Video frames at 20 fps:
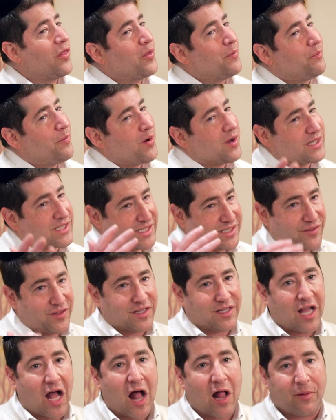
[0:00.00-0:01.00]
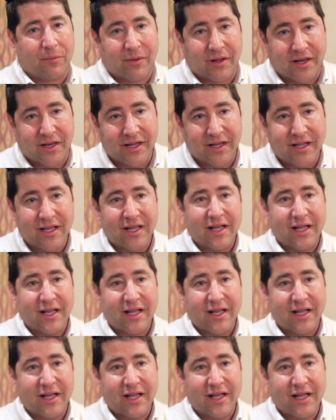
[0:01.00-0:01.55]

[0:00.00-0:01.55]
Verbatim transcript: the books of the Talmud.